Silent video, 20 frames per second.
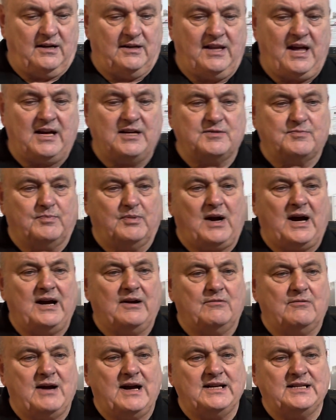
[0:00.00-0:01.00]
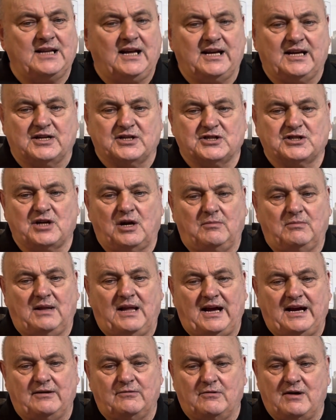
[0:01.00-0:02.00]
nice bright red, like a
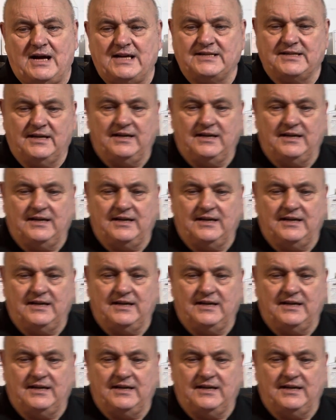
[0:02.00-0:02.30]
stoplight red.